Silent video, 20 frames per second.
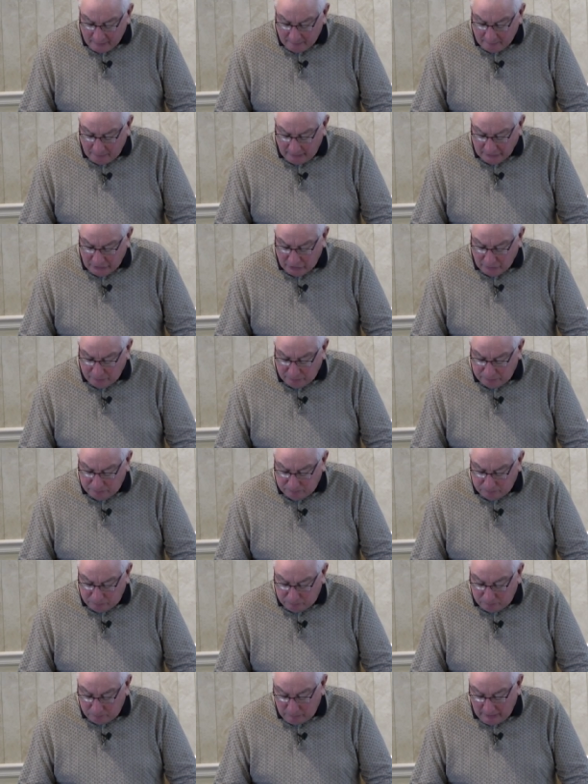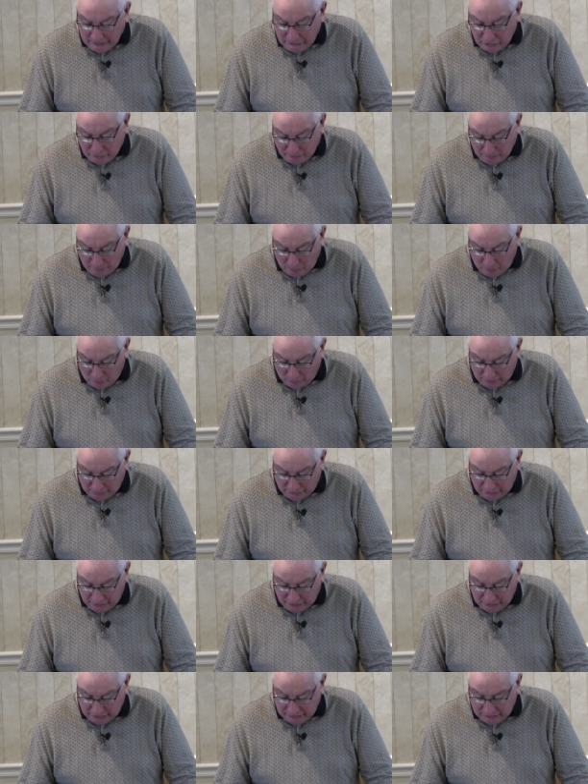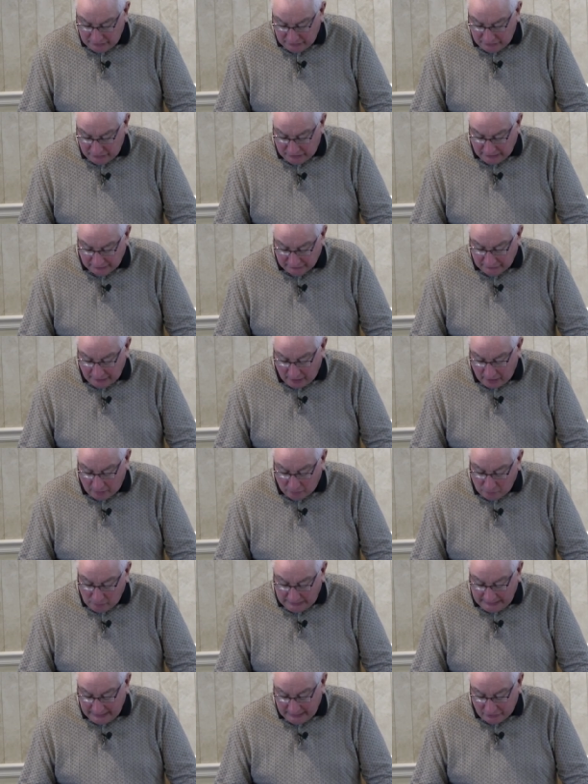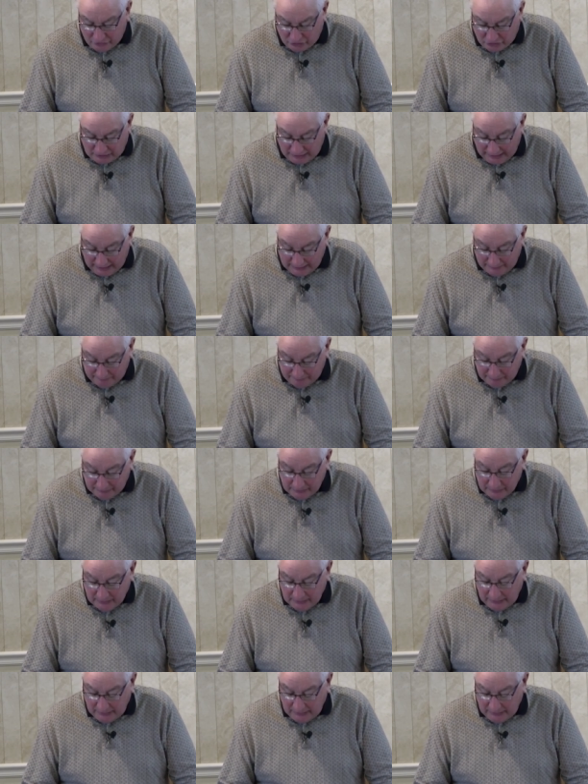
much, much more shall not we escape